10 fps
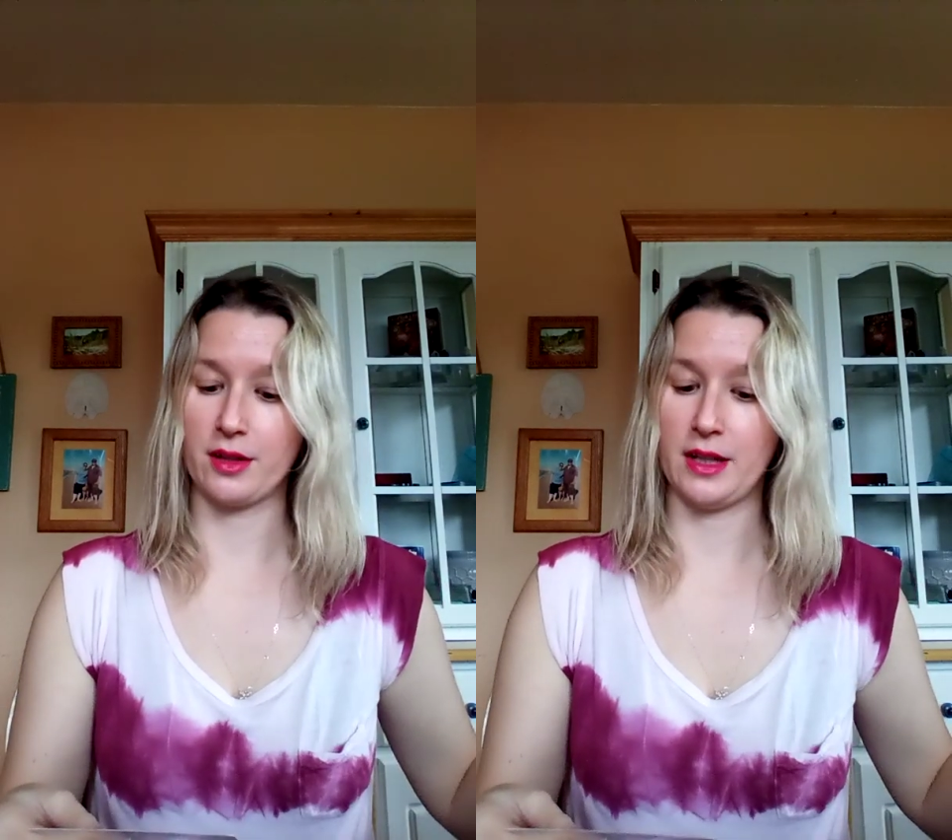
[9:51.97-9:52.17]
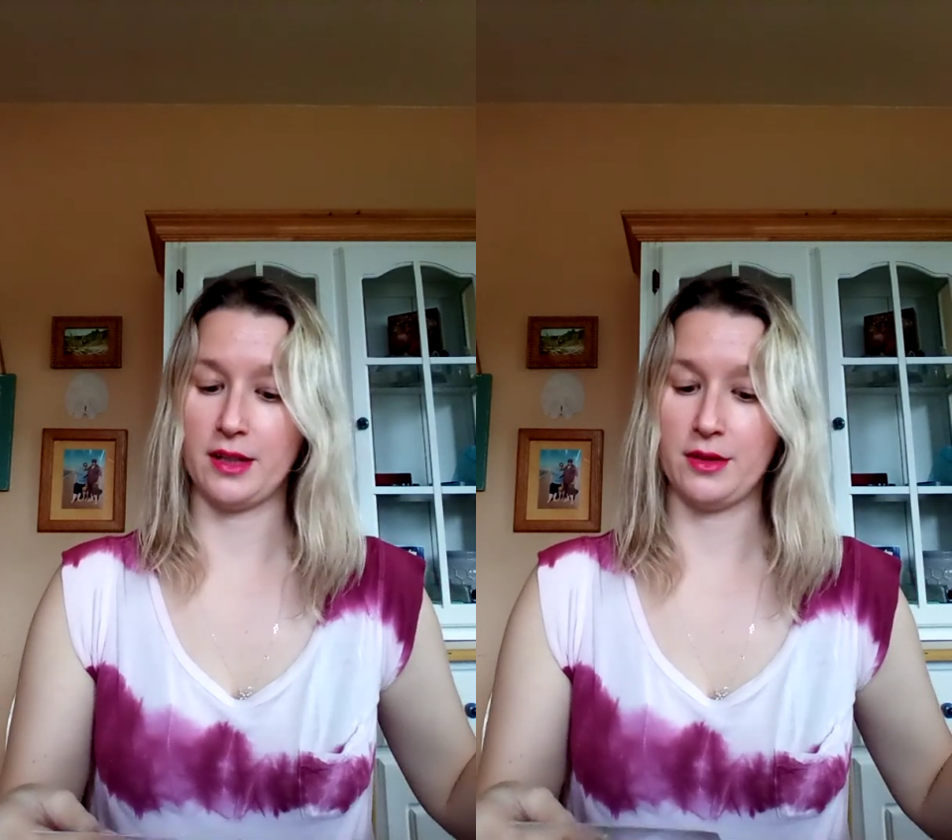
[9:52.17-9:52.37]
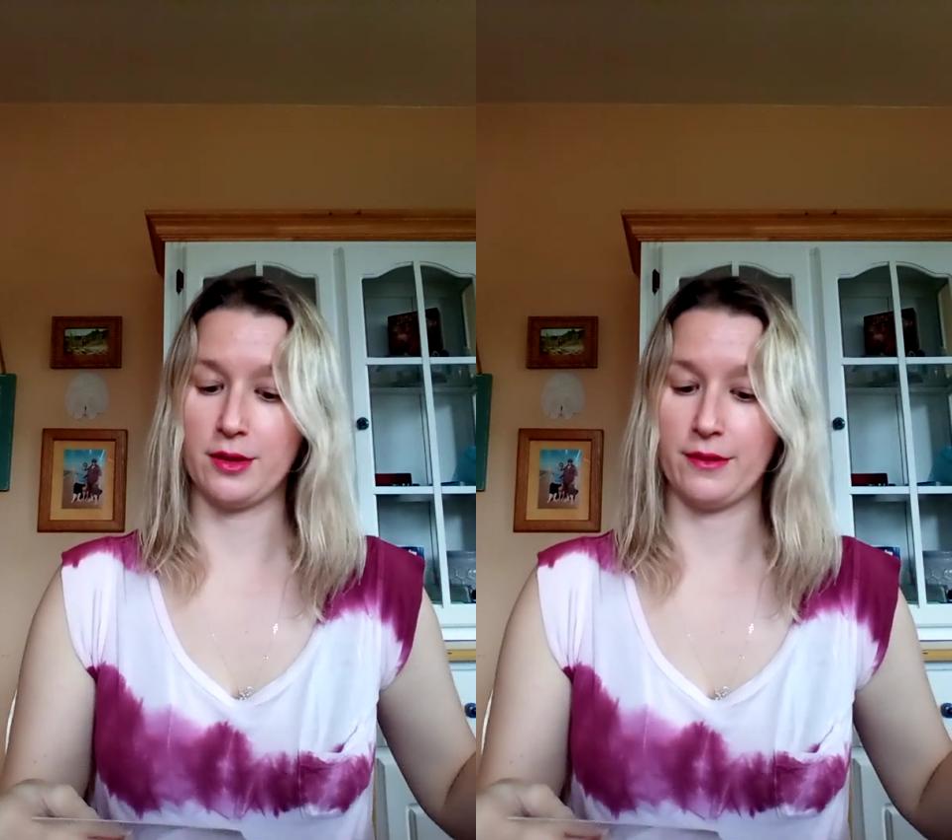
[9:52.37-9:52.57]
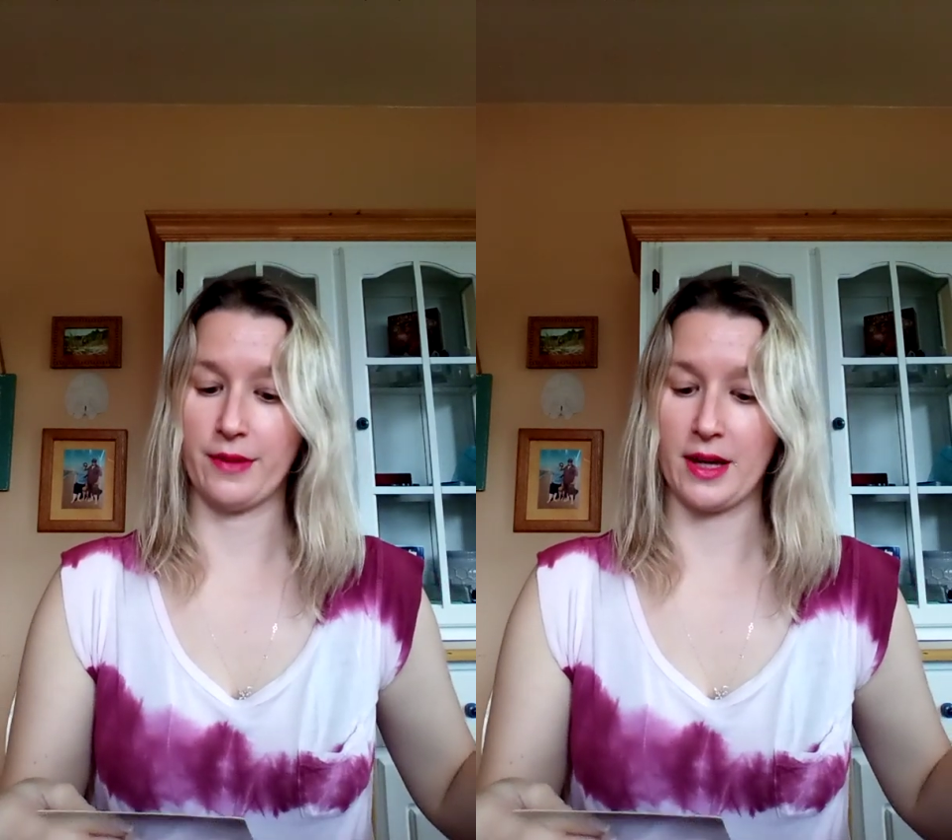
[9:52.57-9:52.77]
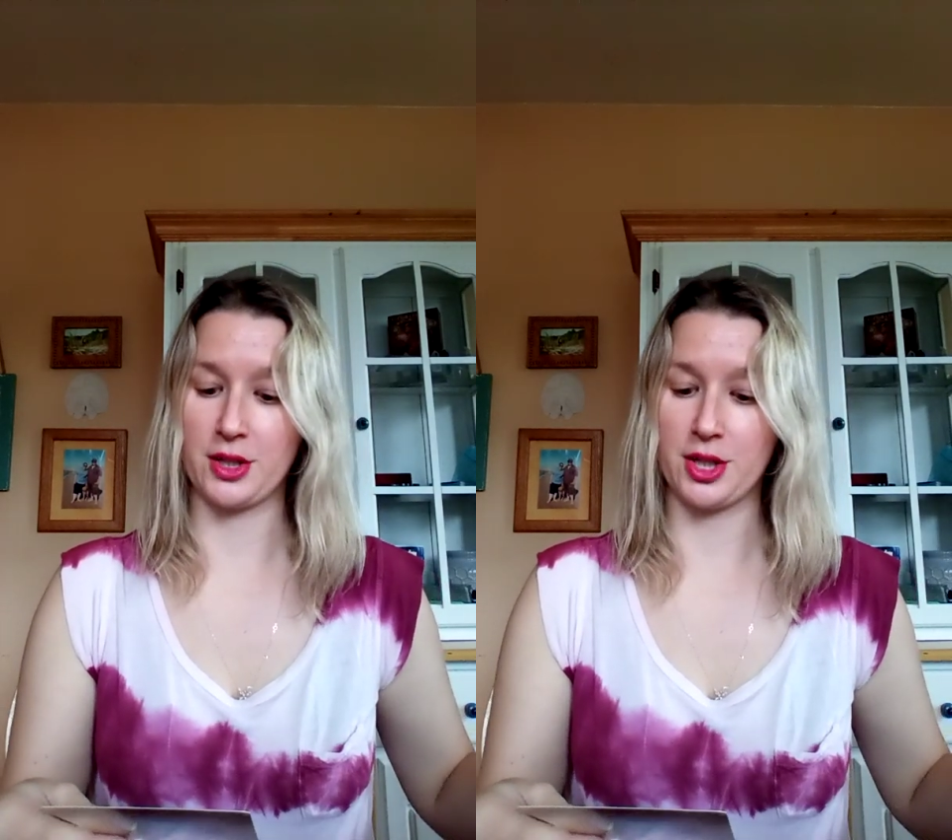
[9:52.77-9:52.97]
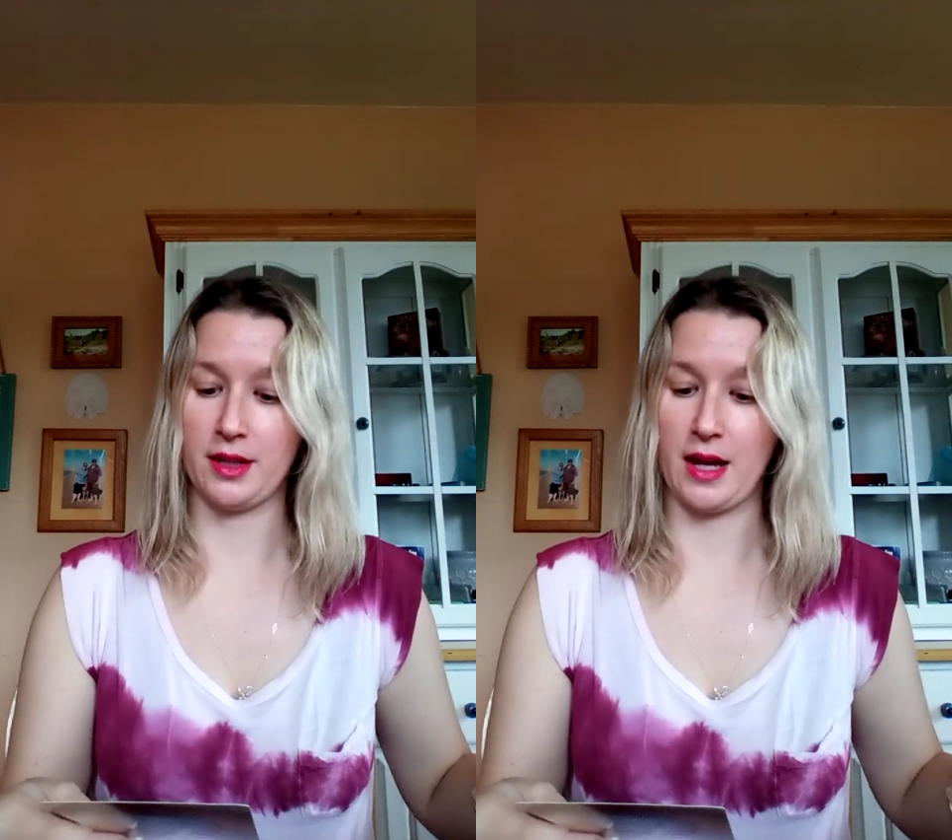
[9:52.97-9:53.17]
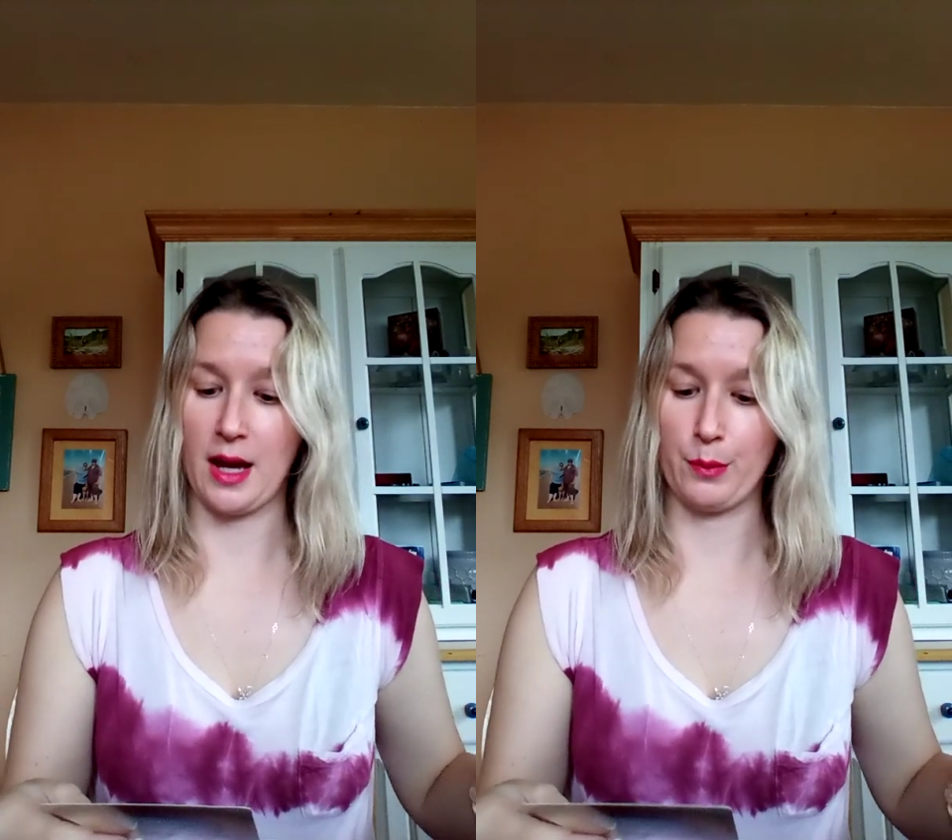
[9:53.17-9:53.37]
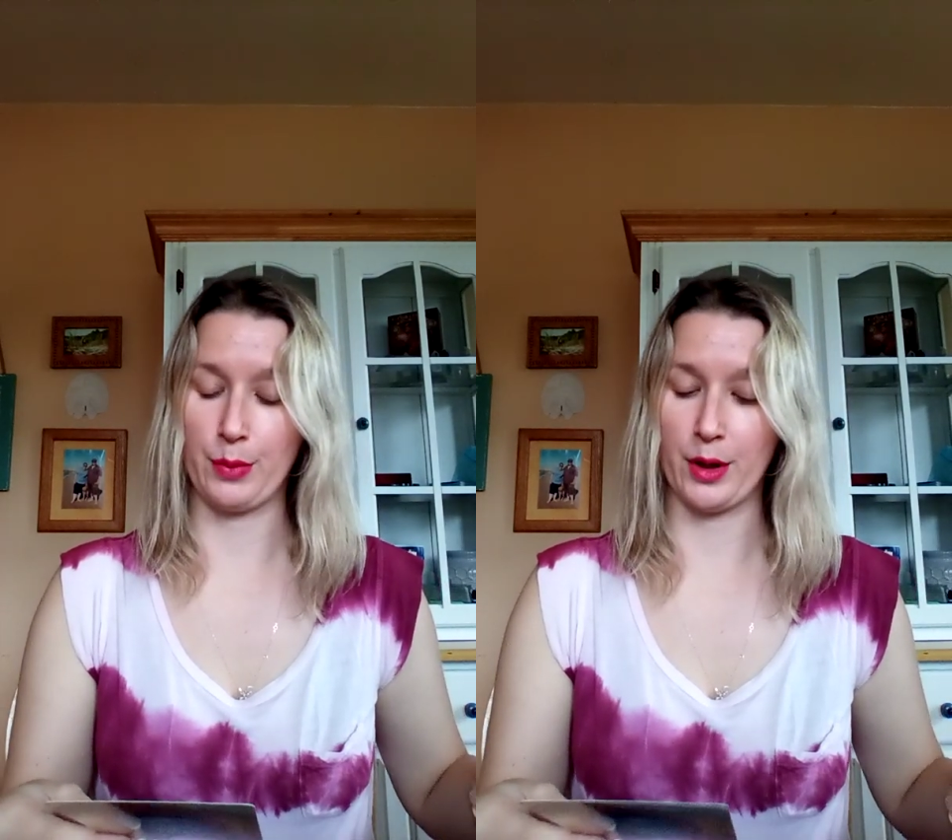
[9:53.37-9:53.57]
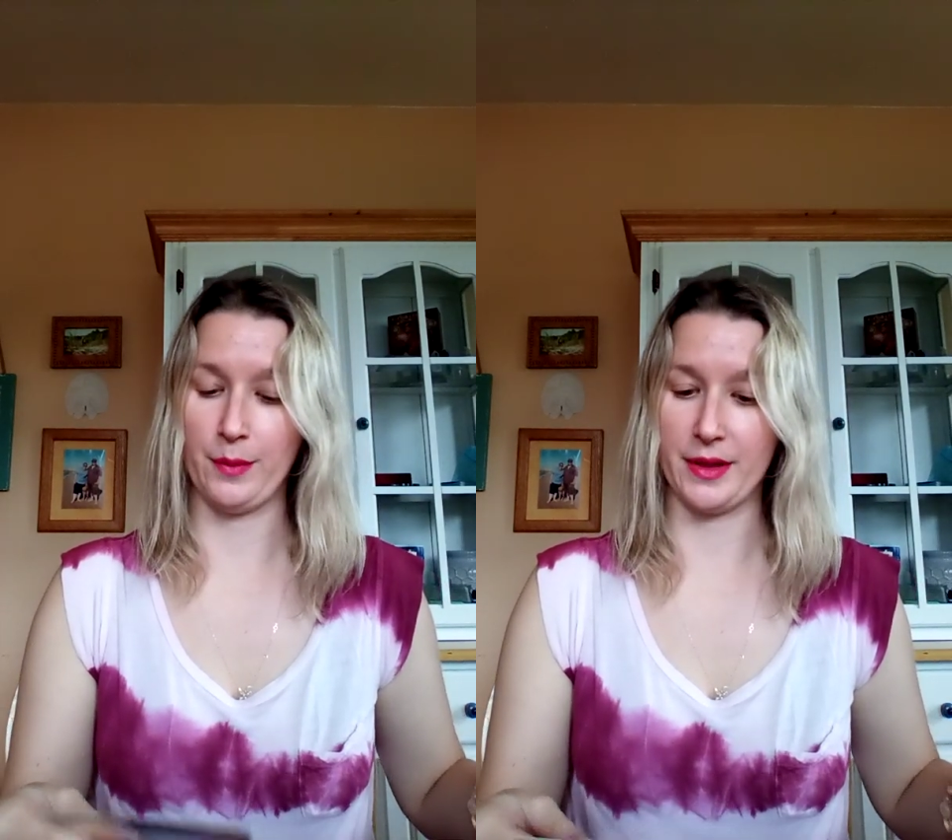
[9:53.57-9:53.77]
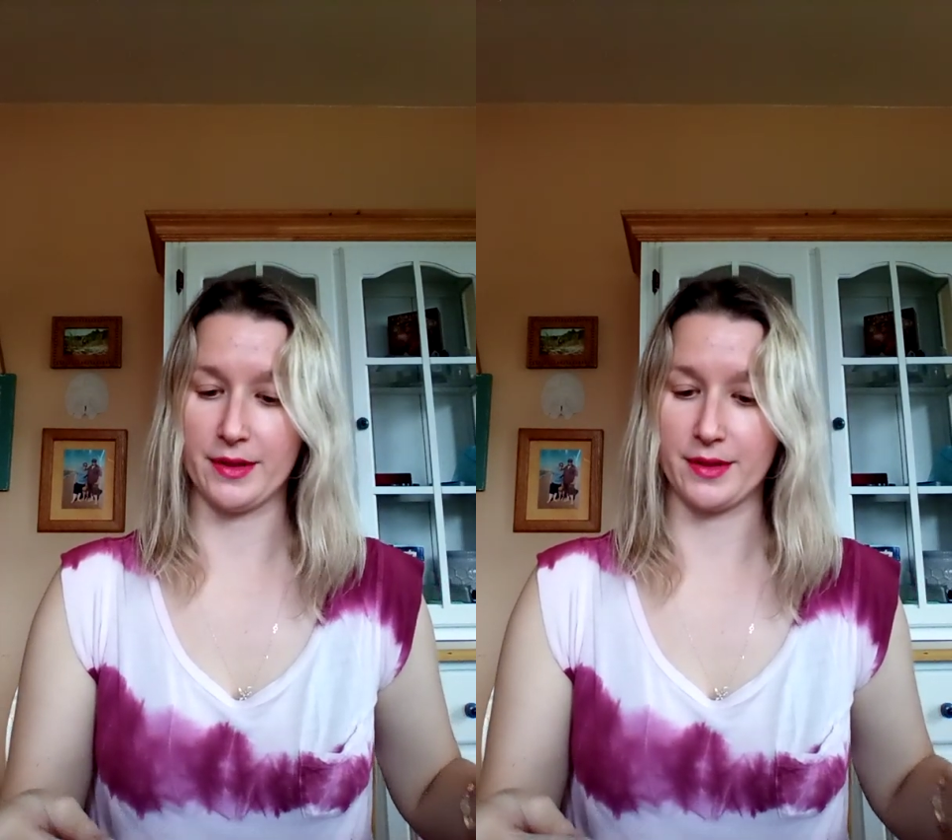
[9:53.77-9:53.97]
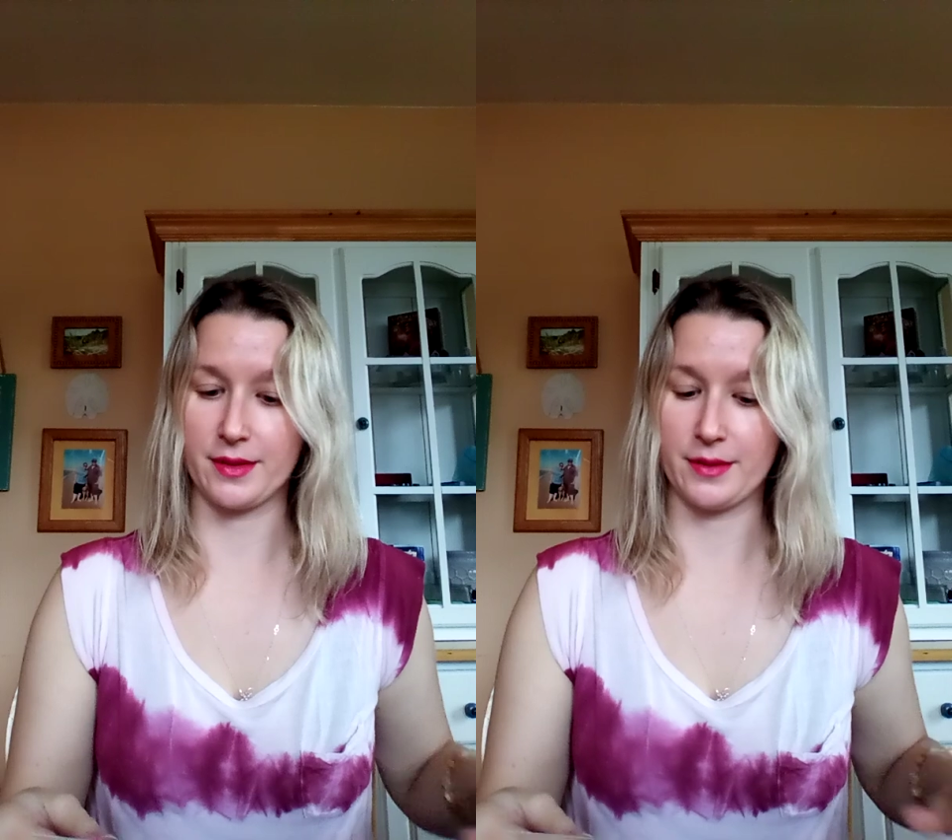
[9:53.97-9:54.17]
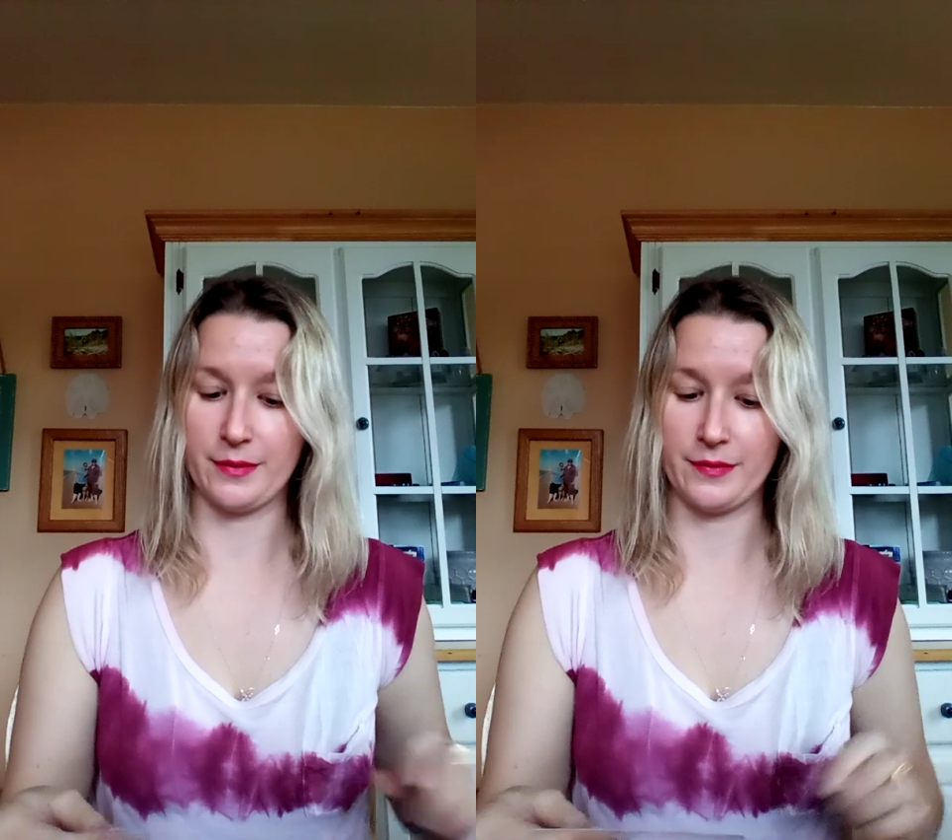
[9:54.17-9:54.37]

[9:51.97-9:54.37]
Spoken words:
intervention, and purpose.